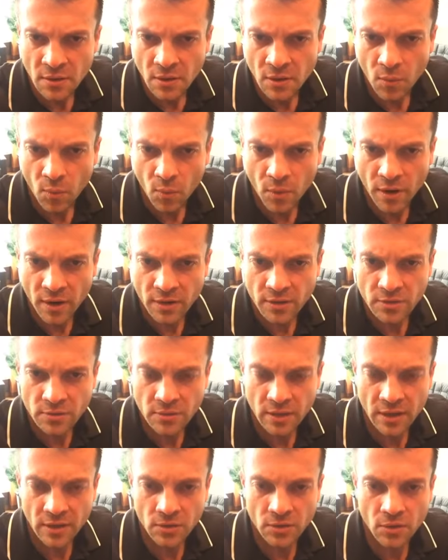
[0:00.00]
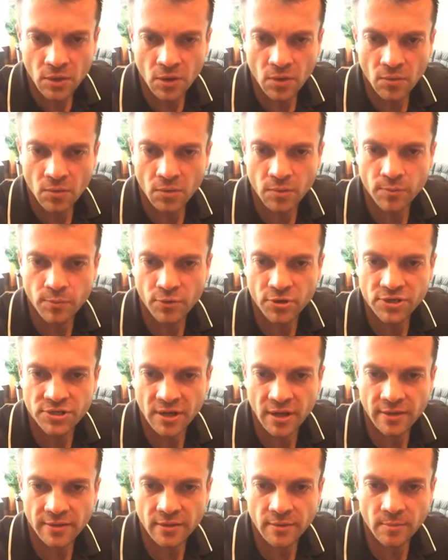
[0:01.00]
wanted to let you know.
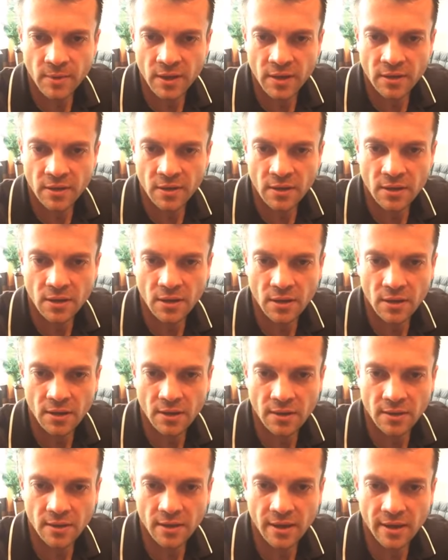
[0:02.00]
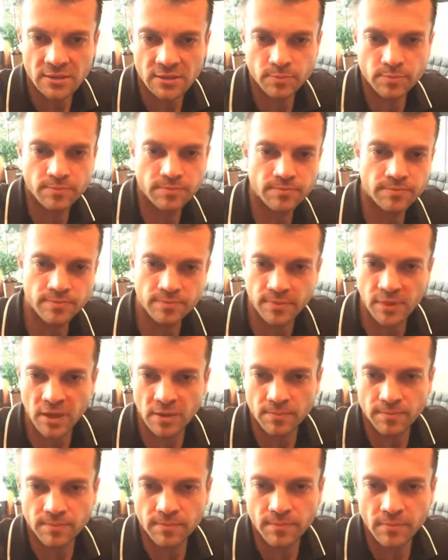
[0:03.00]
Appreciate it, man. Guys,
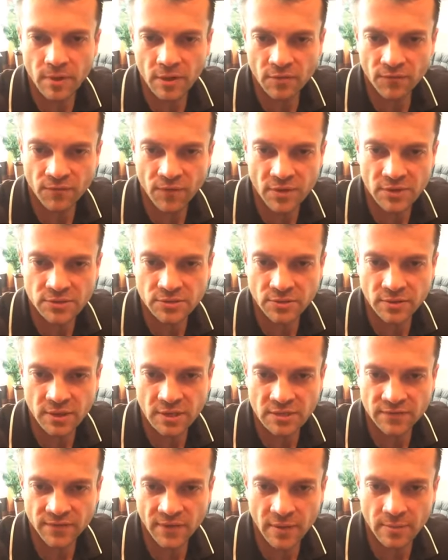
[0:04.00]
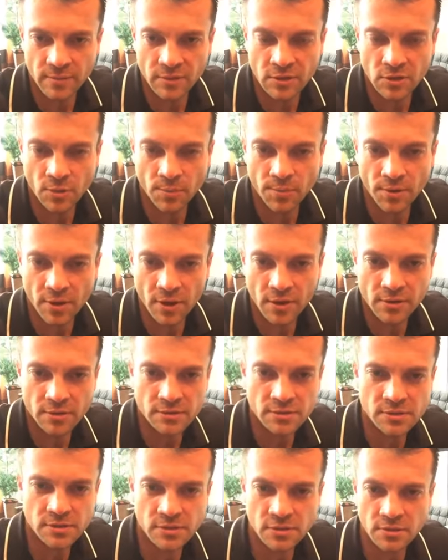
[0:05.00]
keep Alfonso and his family in your
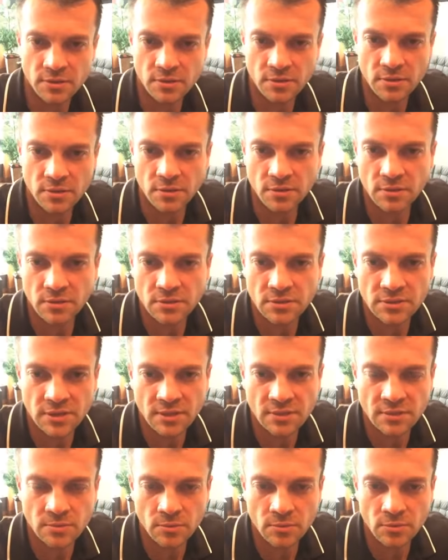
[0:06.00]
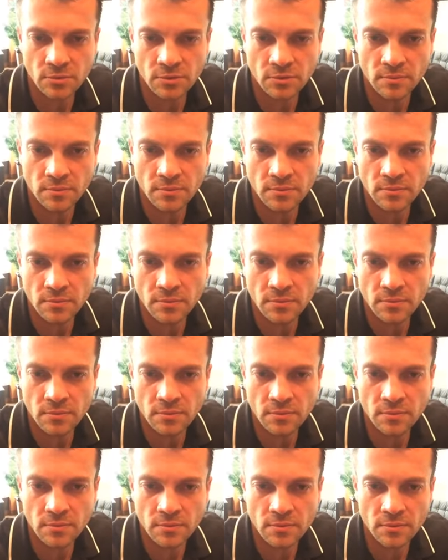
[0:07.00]
prayers. Send some good
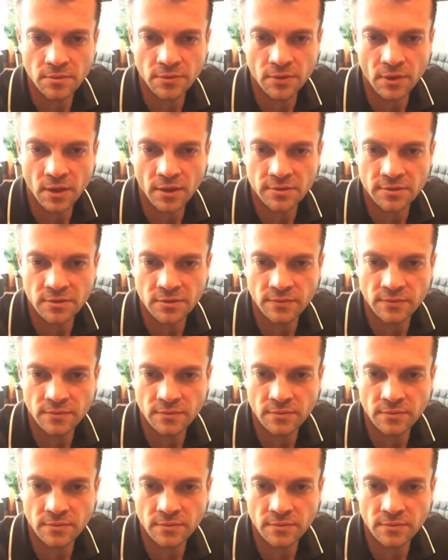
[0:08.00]
thoughts and